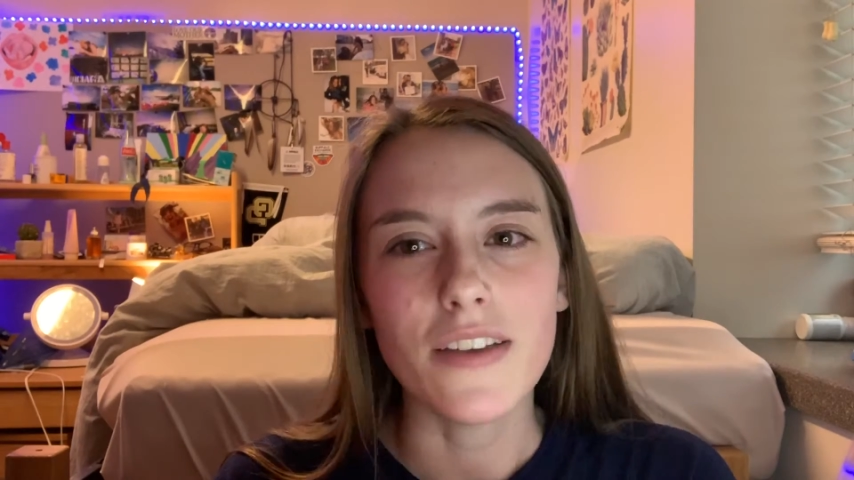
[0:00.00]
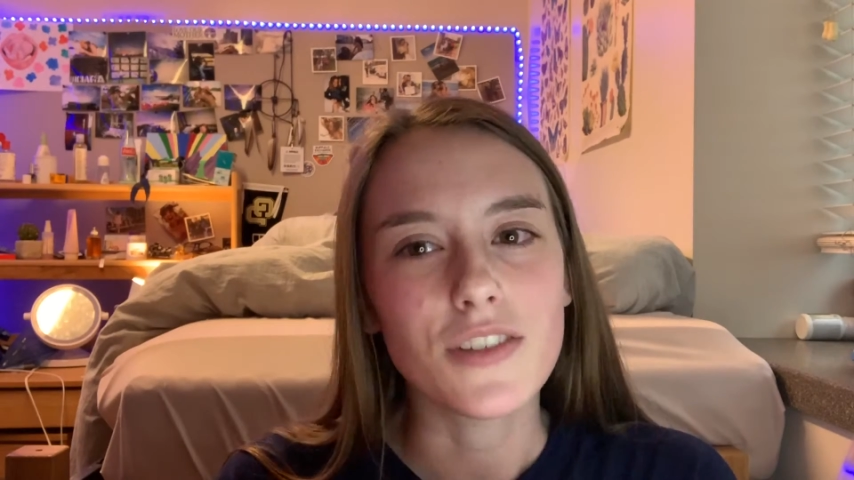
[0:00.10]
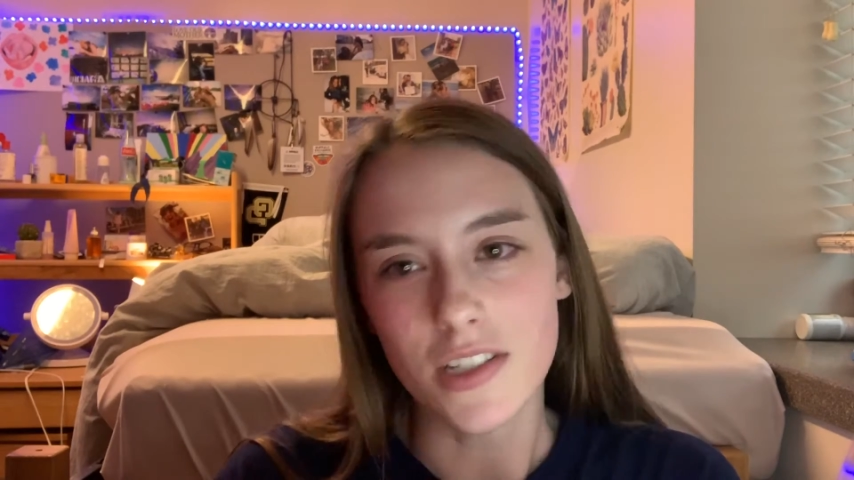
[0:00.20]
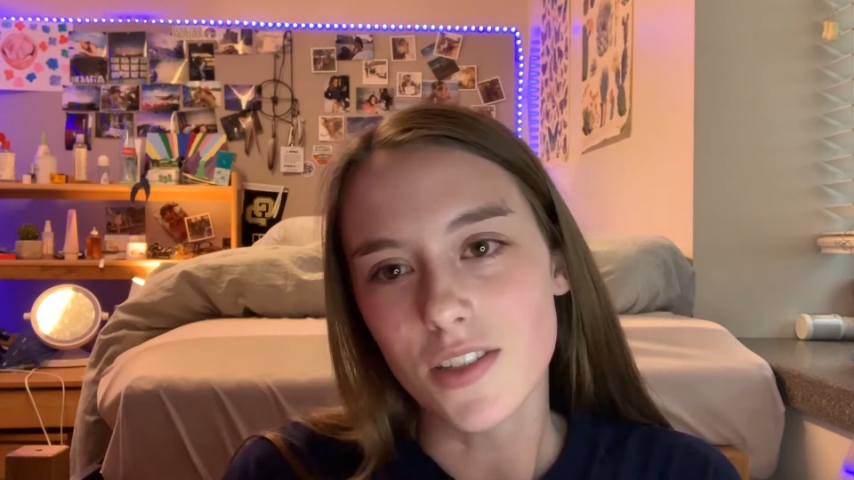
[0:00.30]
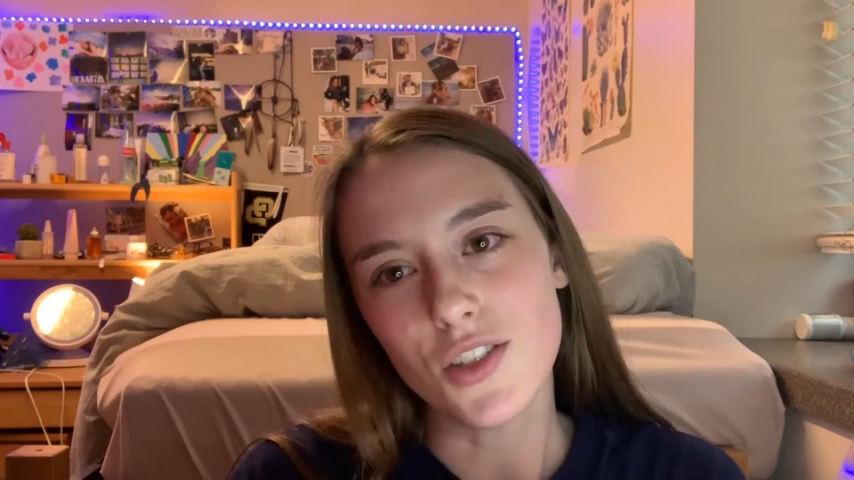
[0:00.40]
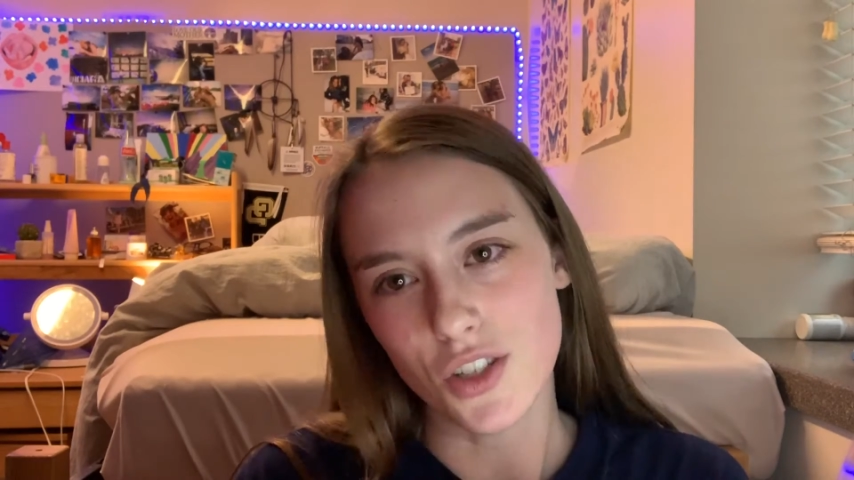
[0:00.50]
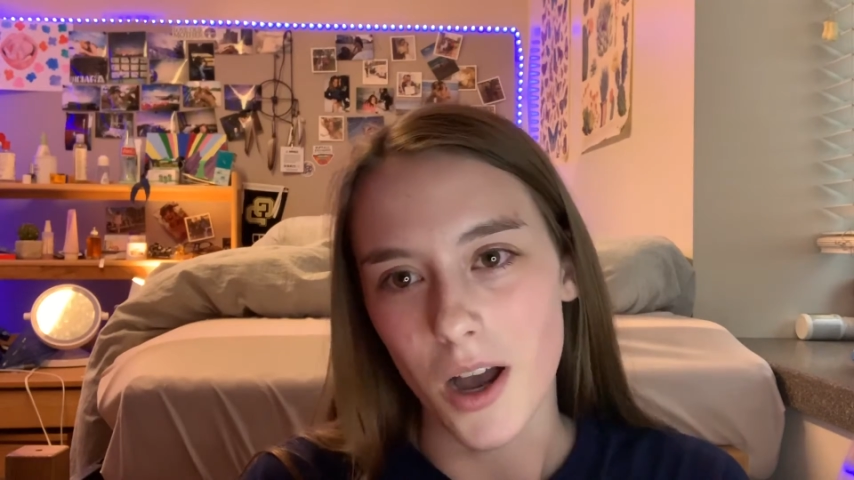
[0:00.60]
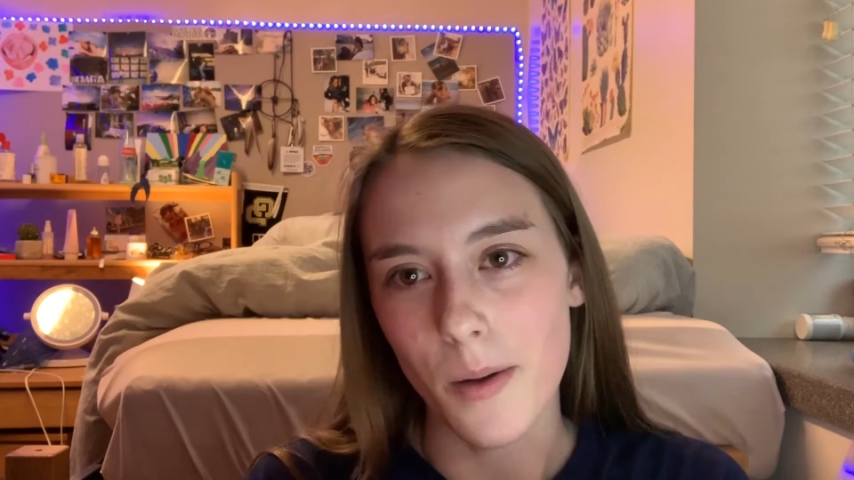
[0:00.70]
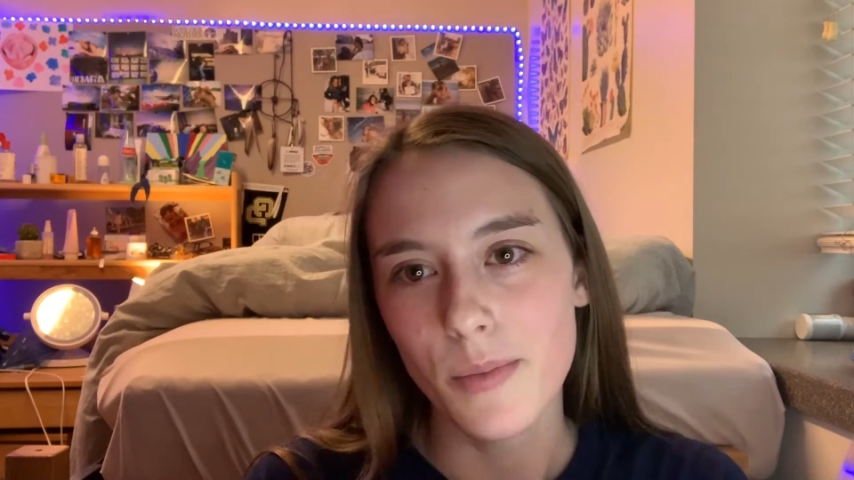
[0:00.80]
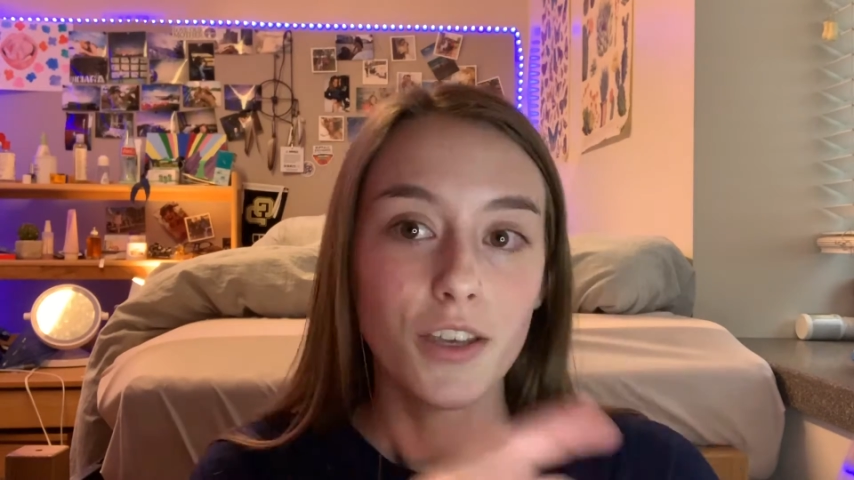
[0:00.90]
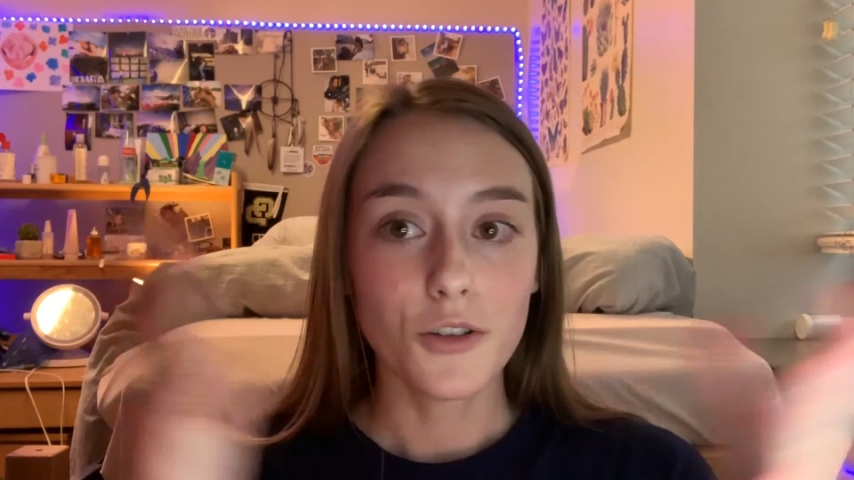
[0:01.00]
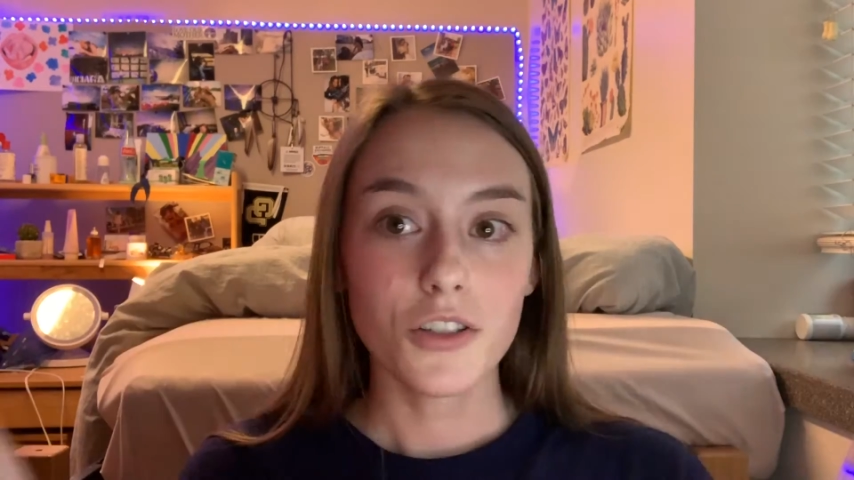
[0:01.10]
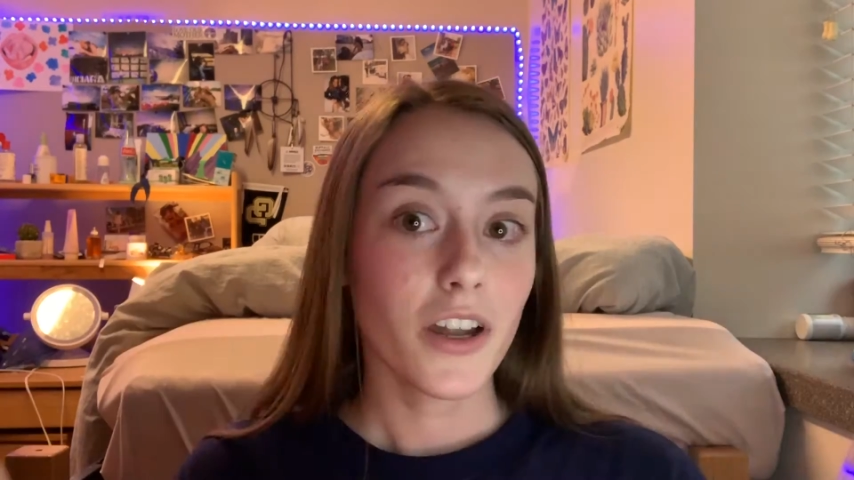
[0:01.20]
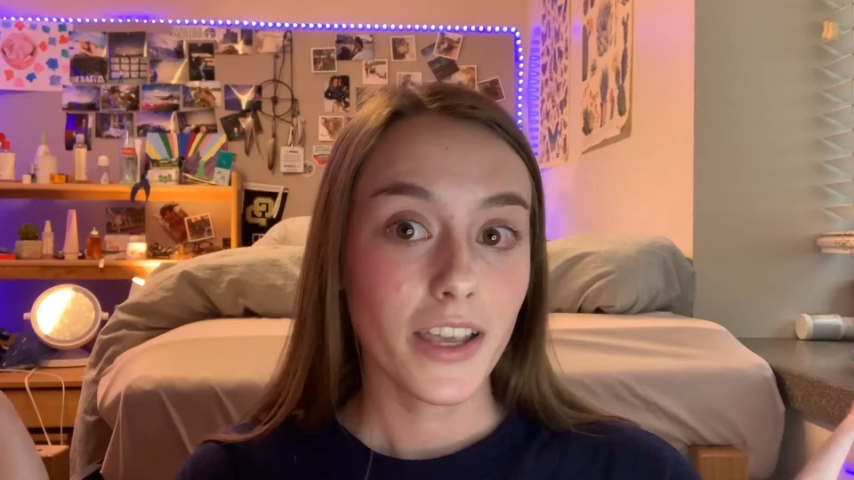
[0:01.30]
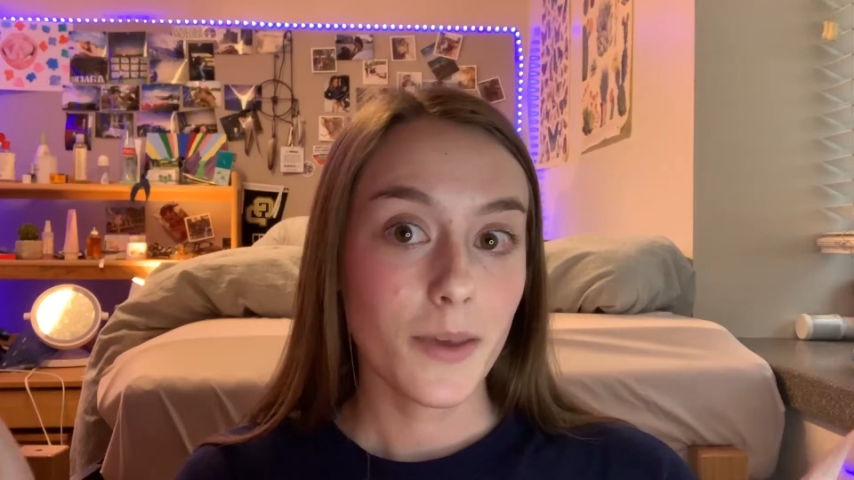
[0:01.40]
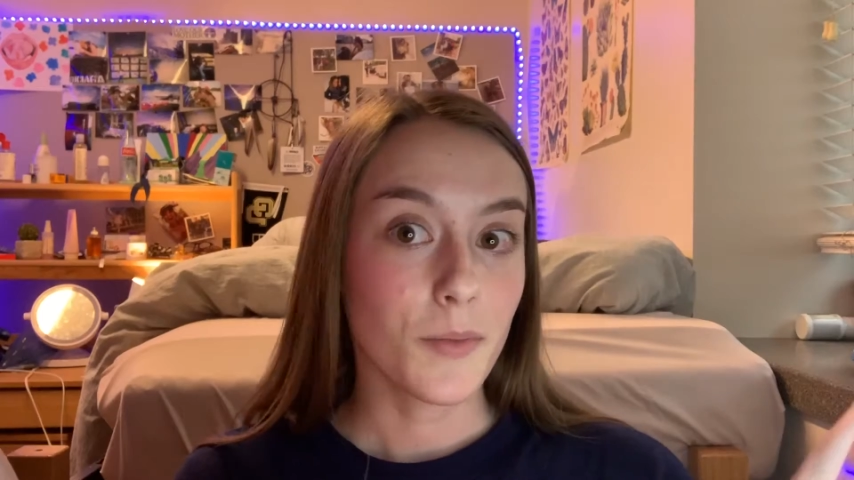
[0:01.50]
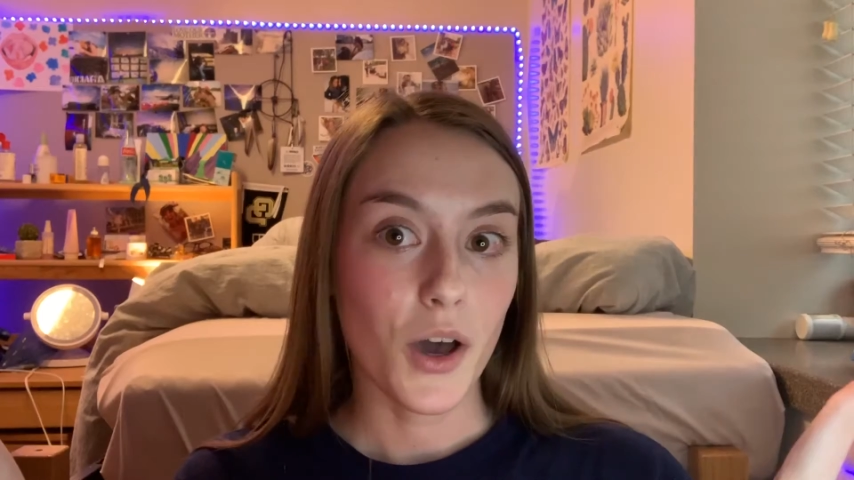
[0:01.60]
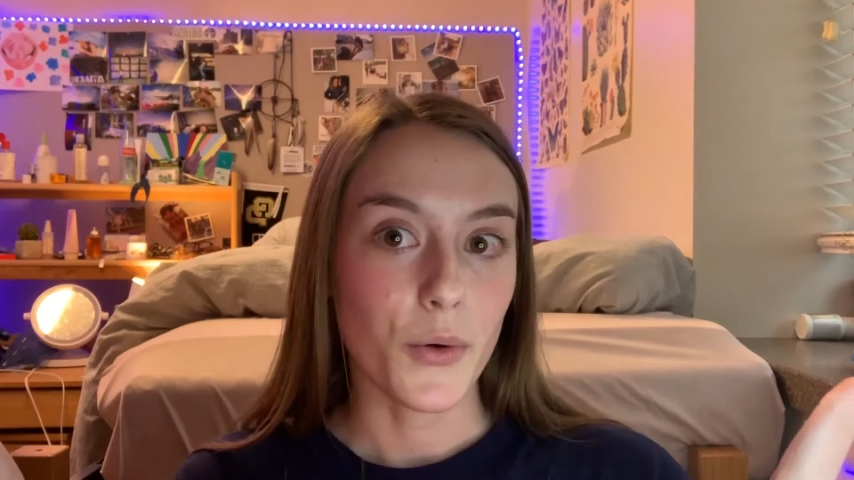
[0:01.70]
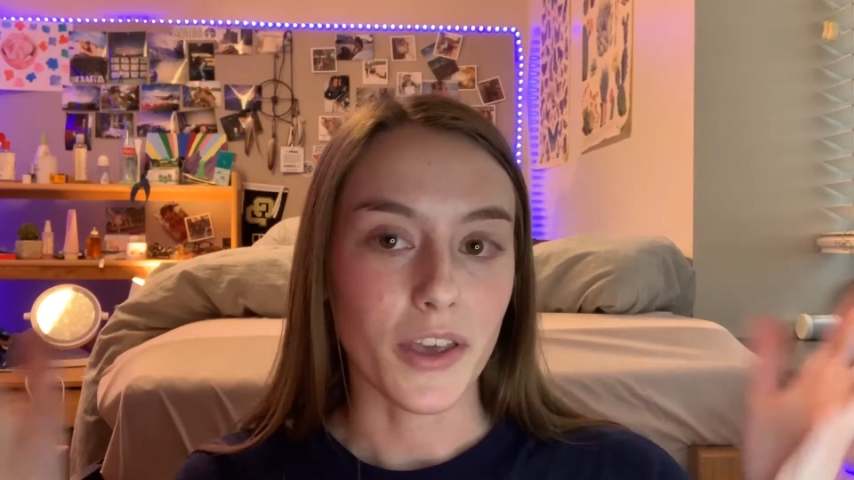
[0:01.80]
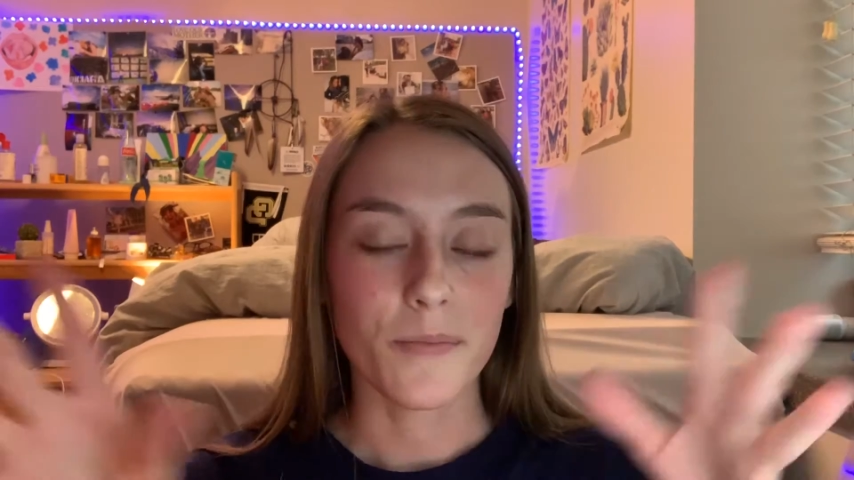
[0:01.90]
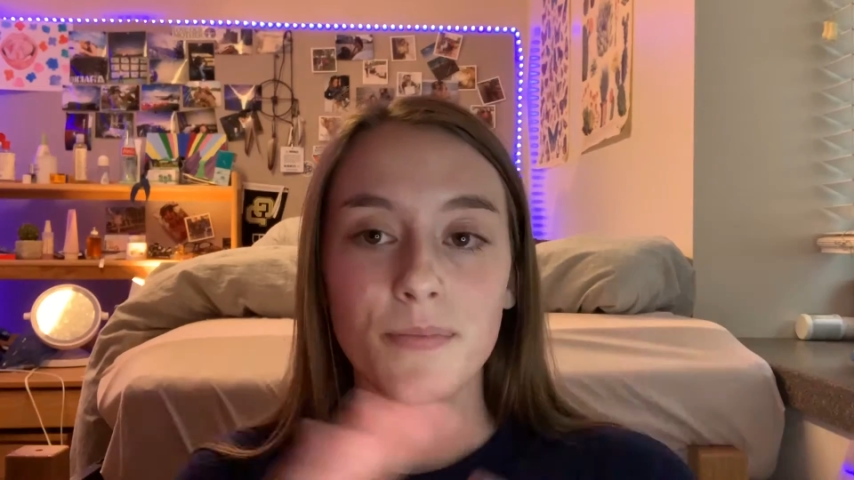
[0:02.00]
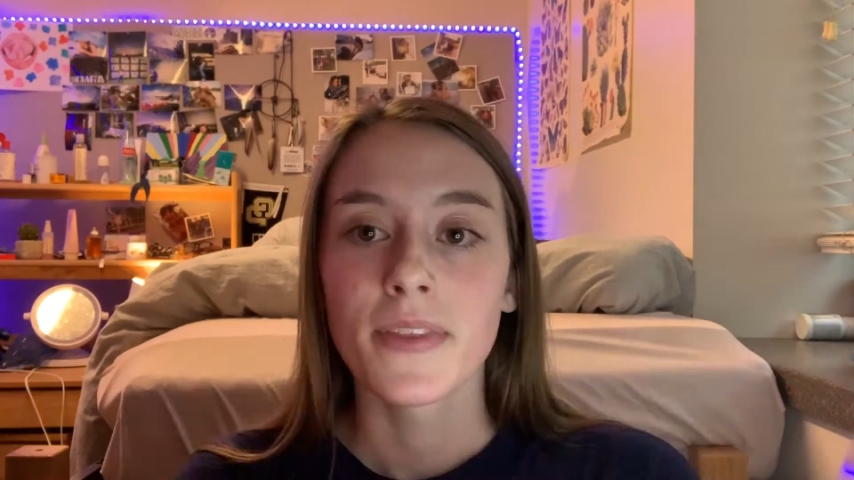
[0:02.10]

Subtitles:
doesn't stop. You just gotta keep going.